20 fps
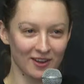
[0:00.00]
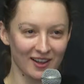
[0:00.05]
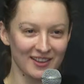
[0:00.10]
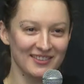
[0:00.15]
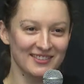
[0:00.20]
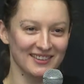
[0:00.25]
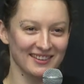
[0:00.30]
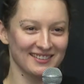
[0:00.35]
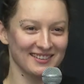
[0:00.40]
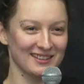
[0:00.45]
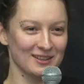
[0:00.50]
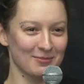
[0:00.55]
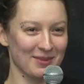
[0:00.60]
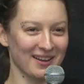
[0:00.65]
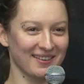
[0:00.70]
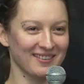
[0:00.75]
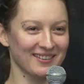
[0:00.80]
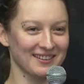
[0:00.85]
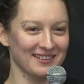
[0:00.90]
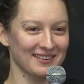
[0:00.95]
constant in the
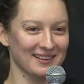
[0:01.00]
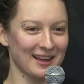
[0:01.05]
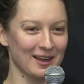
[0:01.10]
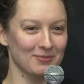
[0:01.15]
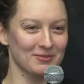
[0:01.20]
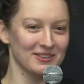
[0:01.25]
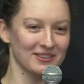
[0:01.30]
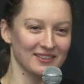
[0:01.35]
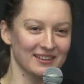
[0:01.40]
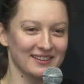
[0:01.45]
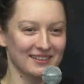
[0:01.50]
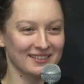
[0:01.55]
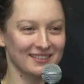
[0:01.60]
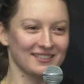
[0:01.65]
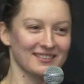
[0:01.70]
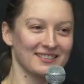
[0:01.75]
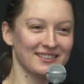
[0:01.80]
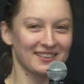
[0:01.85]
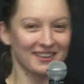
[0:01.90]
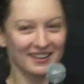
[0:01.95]
background of the lab. You like
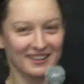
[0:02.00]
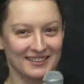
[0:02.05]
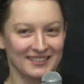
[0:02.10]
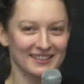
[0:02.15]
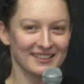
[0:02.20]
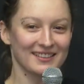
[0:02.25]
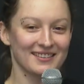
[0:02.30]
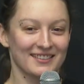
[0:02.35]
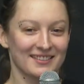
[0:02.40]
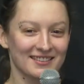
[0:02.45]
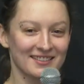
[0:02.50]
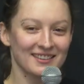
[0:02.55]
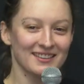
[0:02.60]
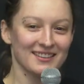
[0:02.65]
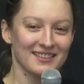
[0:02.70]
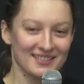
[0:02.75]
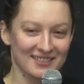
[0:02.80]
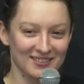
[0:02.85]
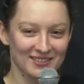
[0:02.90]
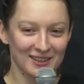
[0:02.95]
kind of dance
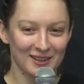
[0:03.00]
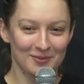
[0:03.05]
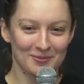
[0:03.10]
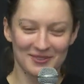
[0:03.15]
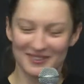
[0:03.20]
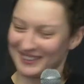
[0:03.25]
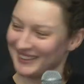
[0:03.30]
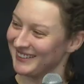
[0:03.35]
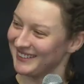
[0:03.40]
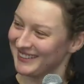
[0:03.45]
sometimes.